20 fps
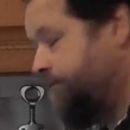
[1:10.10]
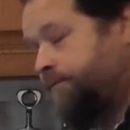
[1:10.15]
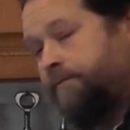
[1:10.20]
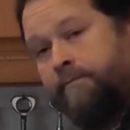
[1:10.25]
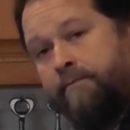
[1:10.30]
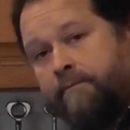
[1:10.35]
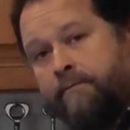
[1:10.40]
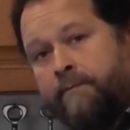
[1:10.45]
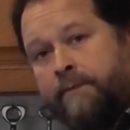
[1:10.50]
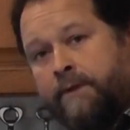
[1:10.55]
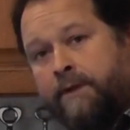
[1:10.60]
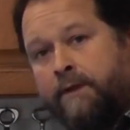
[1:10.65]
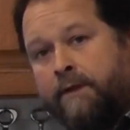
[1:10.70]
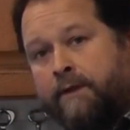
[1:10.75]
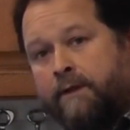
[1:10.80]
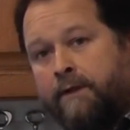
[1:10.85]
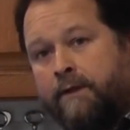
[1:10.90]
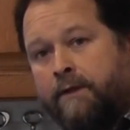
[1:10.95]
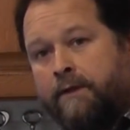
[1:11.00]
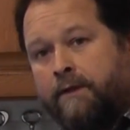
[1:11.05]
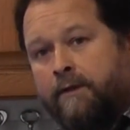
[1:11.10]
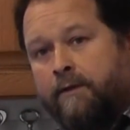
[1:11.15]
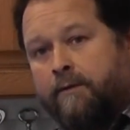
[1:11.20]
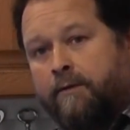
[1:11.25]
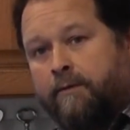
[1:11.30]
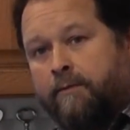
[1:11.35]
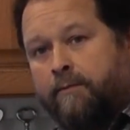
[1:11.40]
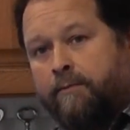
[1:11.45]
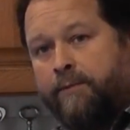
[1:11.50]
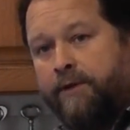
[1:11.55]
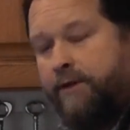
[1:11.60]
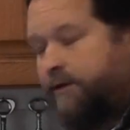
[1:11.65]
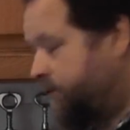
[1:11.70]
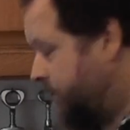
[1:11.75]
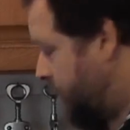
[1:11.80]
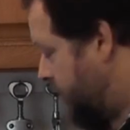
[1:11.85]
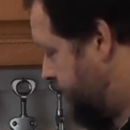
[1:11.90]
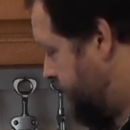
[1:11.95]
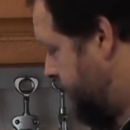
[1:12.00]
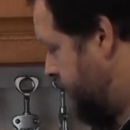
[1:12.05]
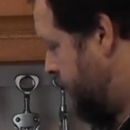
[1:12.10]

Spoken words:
a bit of the larger